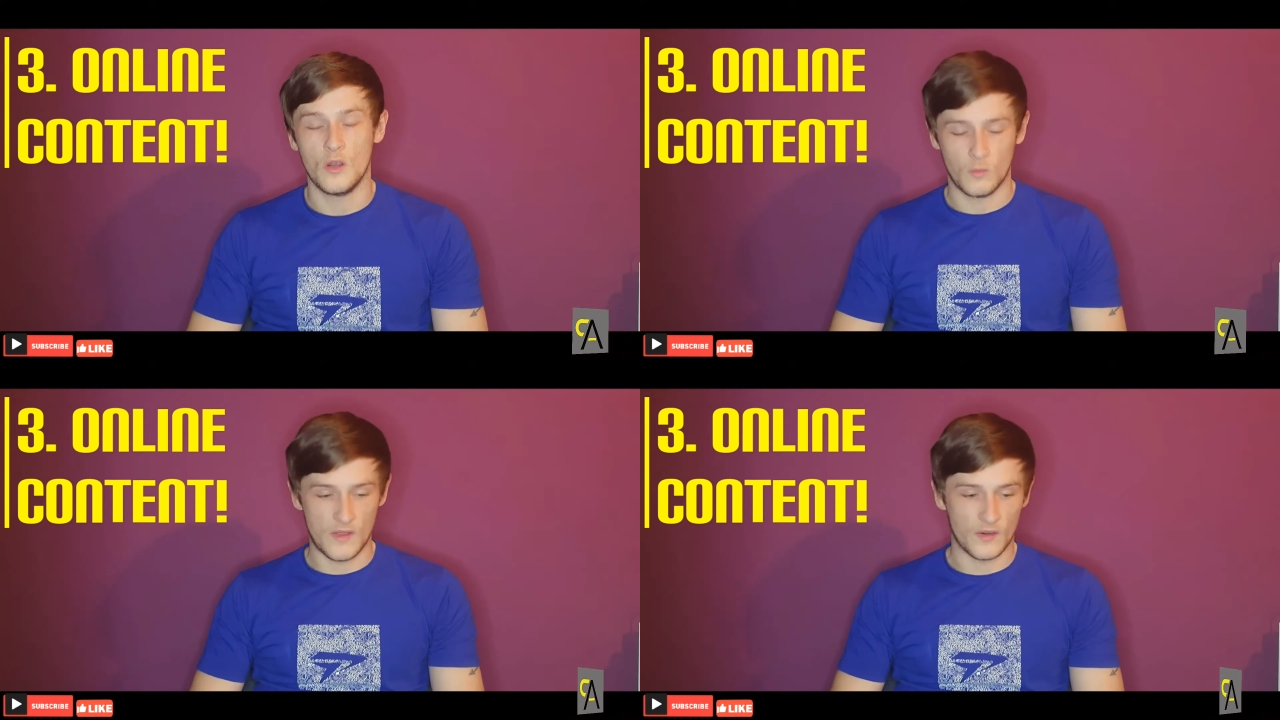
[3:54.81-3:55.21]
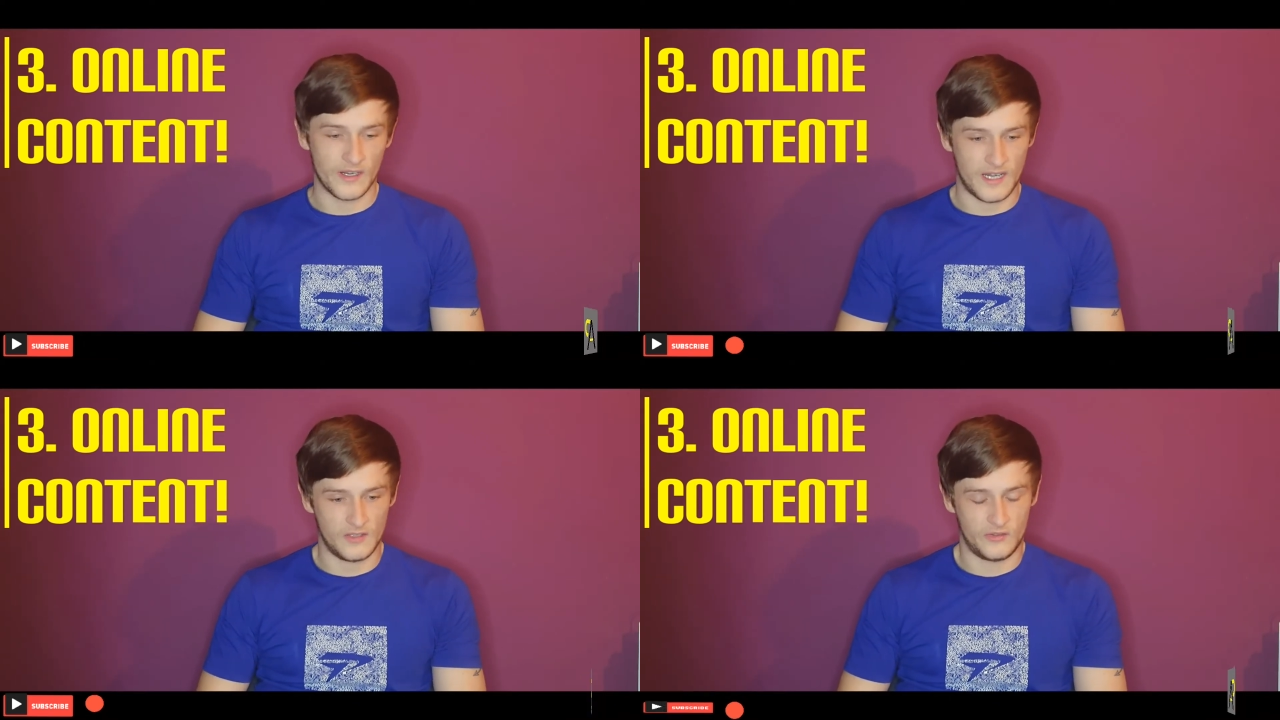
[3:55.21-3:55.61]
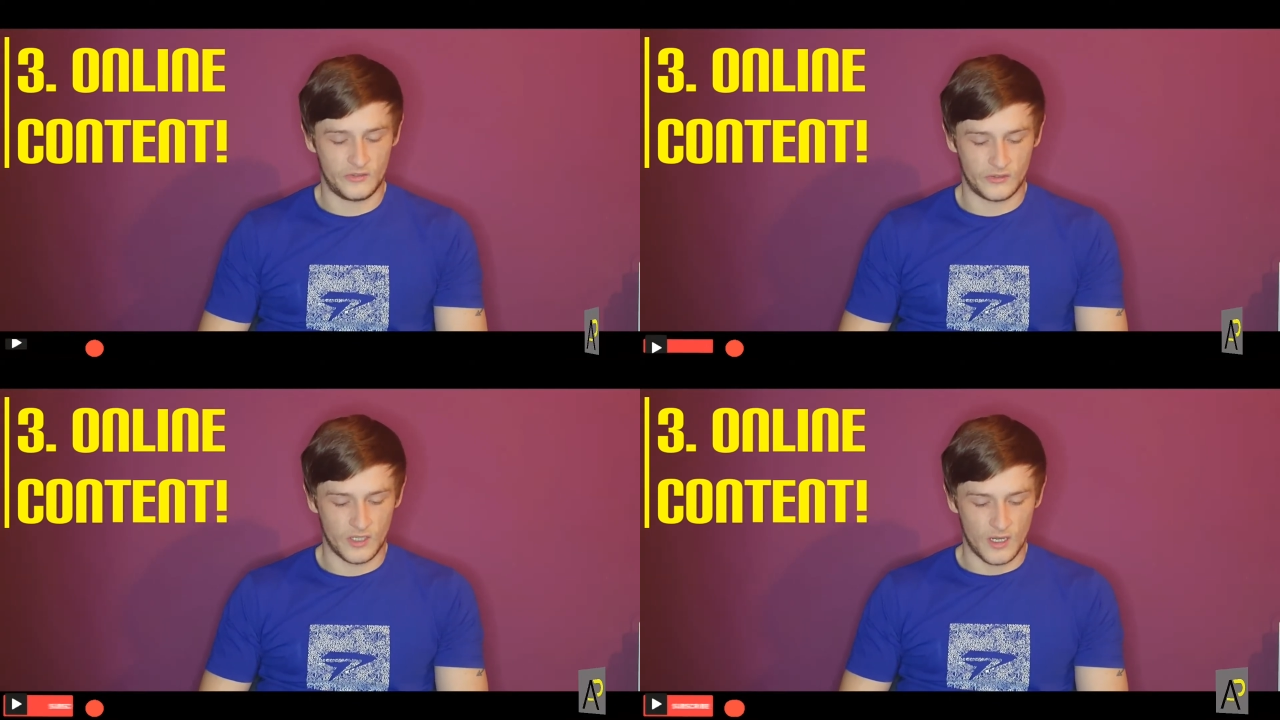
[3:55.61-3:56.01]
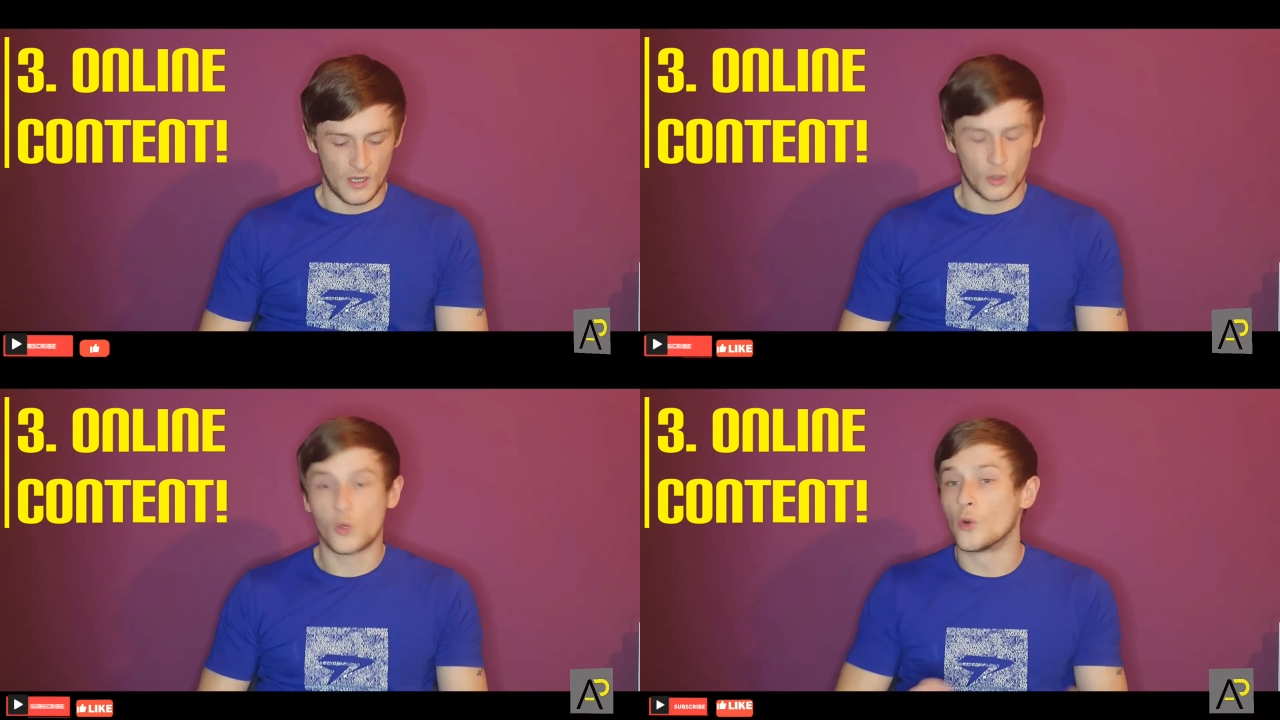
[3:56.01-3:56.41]
whether it's
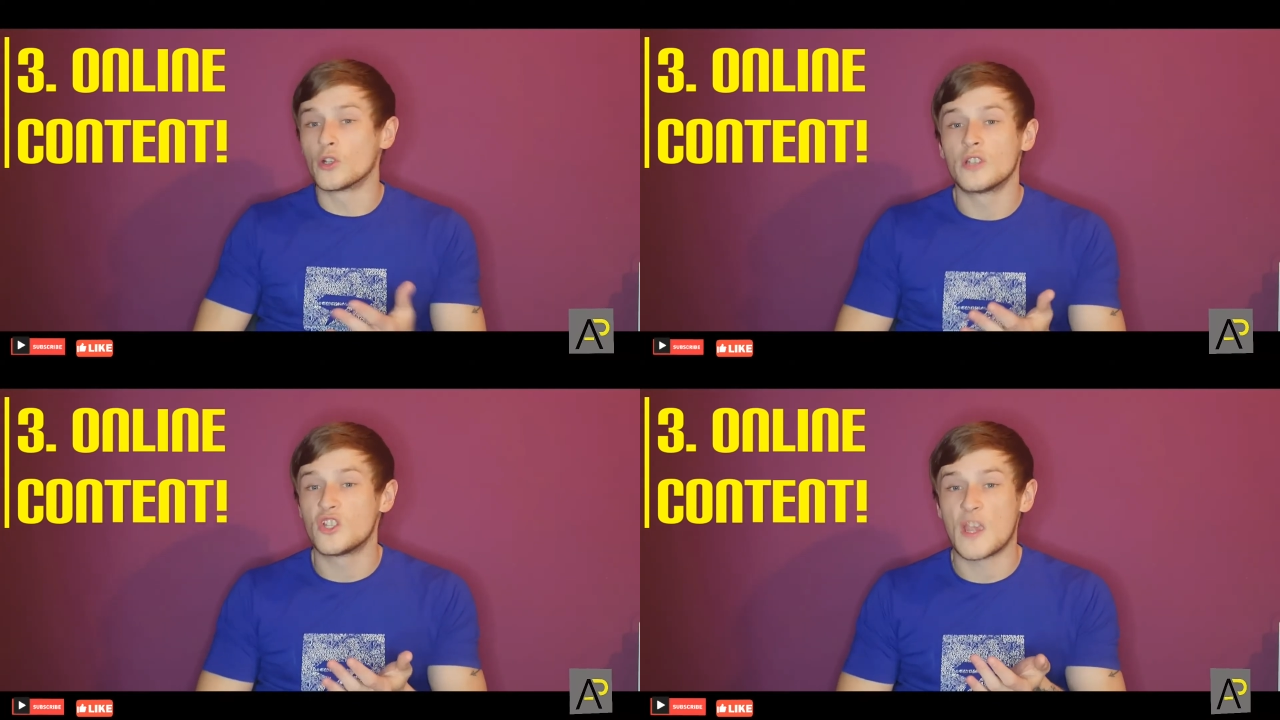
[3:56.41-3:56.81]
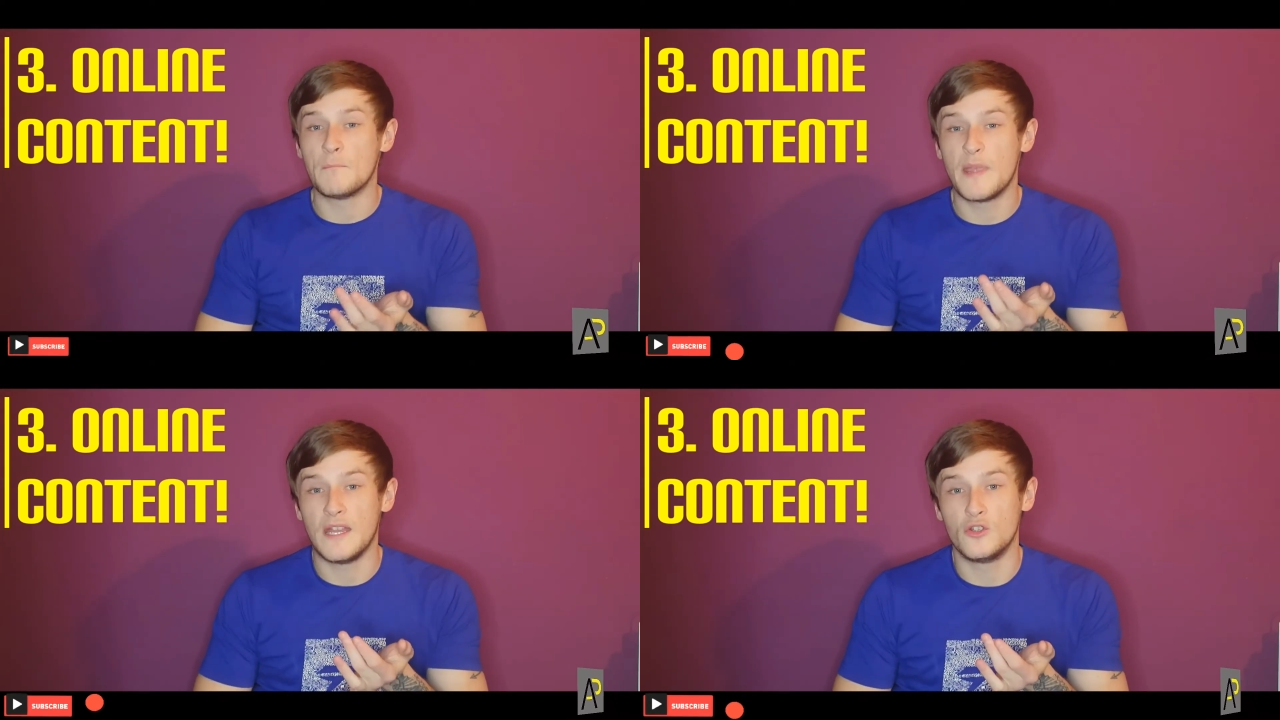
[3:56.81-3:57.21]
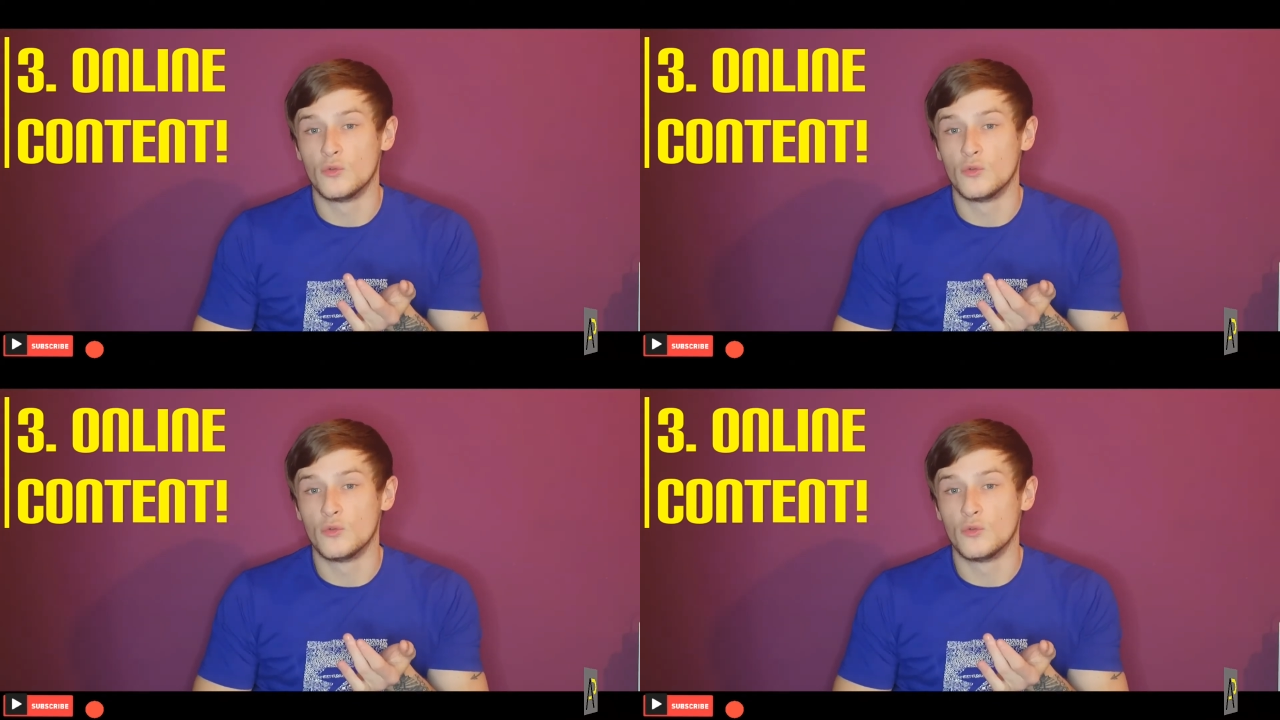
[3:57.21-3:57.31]
going on a gym page,